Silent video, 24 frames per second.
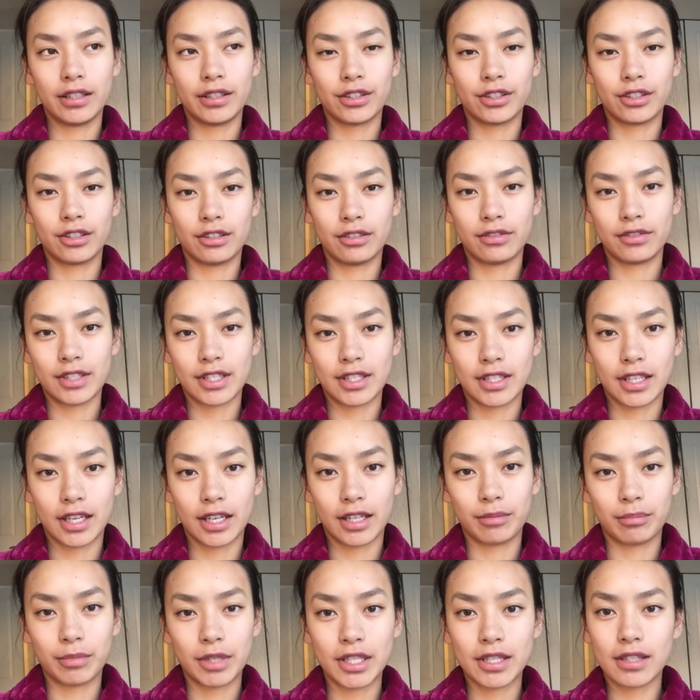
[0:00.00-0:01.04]
sort of
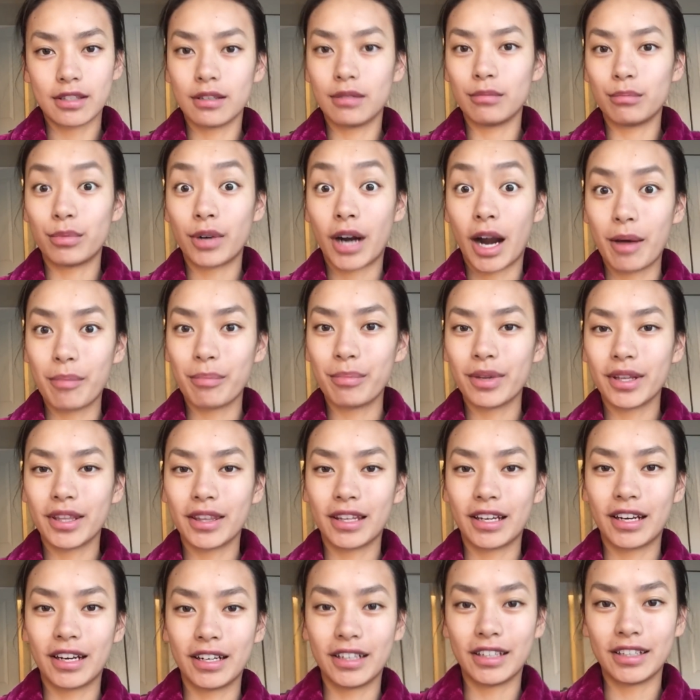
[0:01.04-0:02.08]
assignments and prep
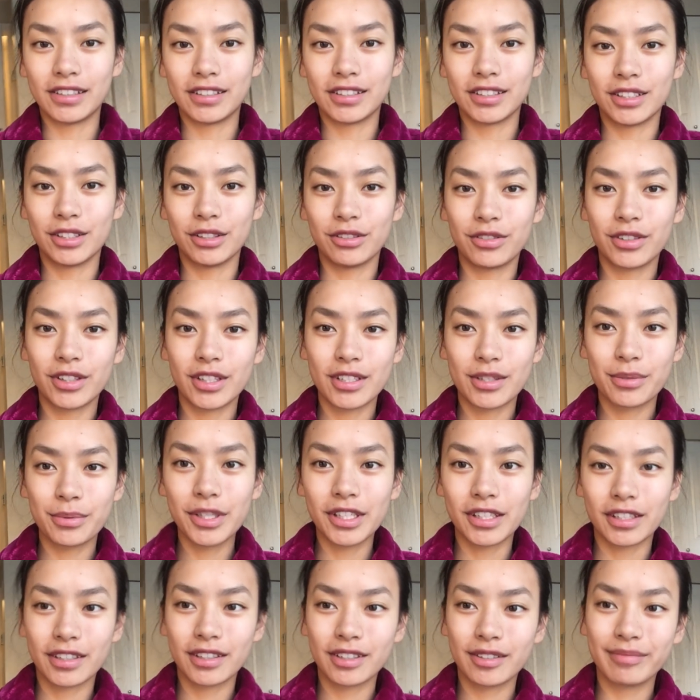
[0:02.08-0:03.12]
that I need to do for this
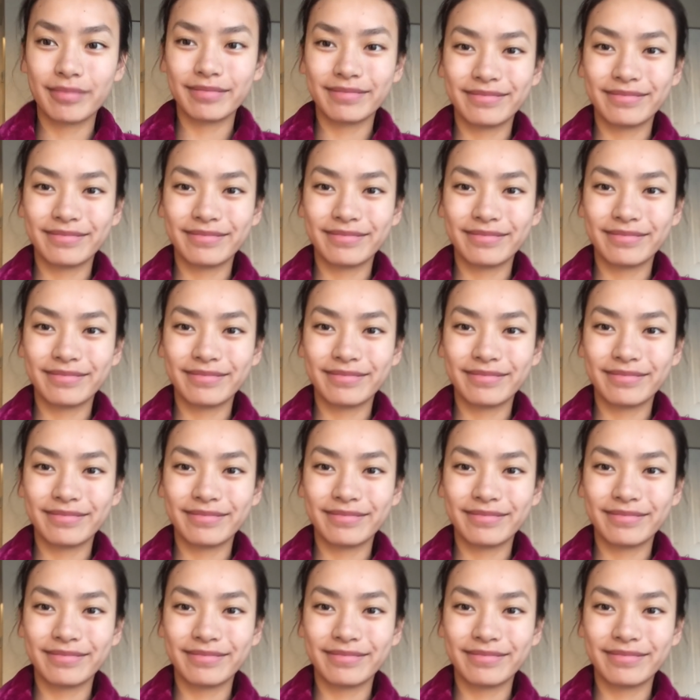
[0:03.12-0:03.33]
week.